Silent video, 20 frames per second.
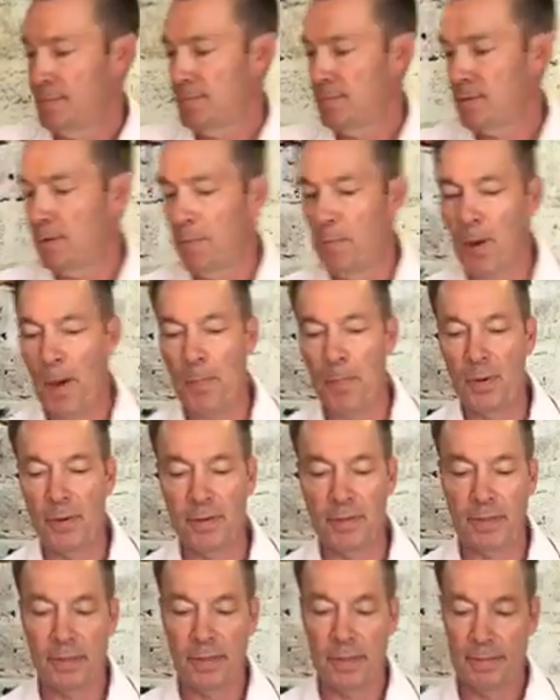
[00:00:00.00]
some
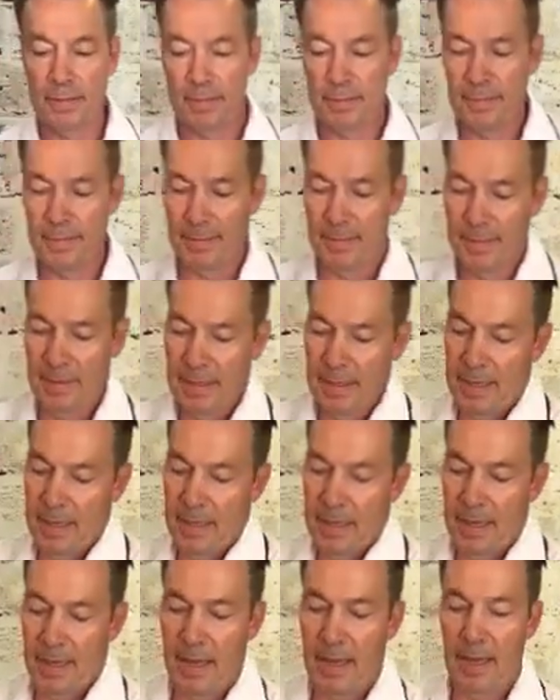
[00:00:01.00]
peppers
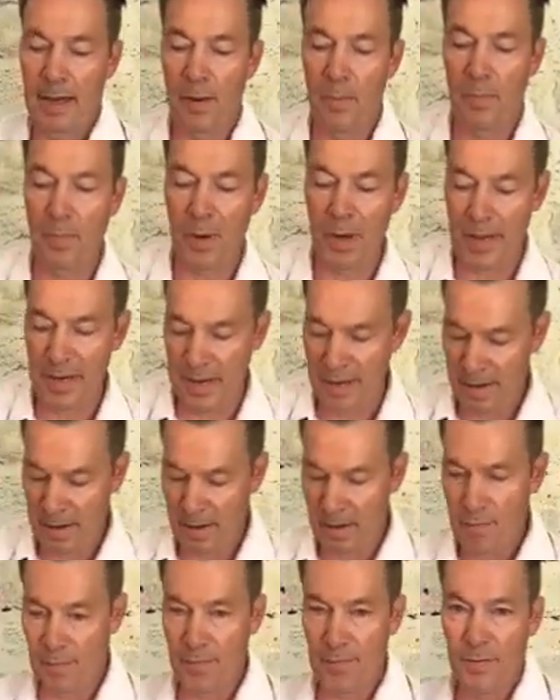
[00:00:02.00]
and a blend
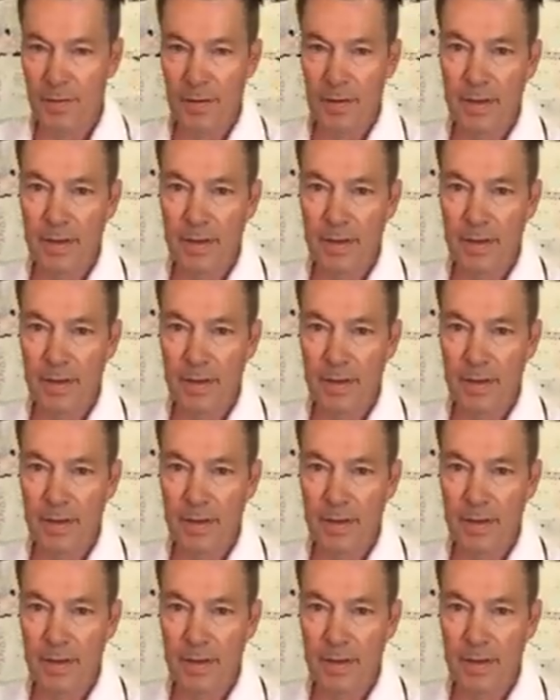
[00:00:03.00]
of